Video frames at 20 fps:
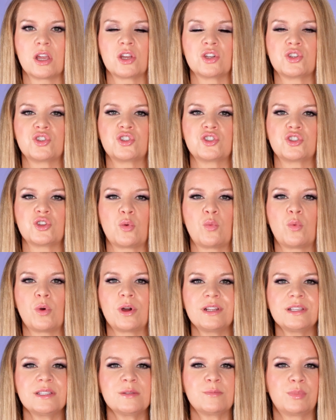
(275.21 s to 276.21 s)
So what
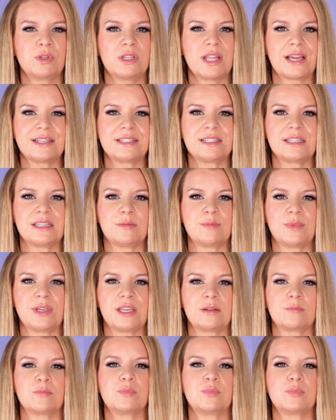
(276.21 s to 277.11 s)
does blending mean?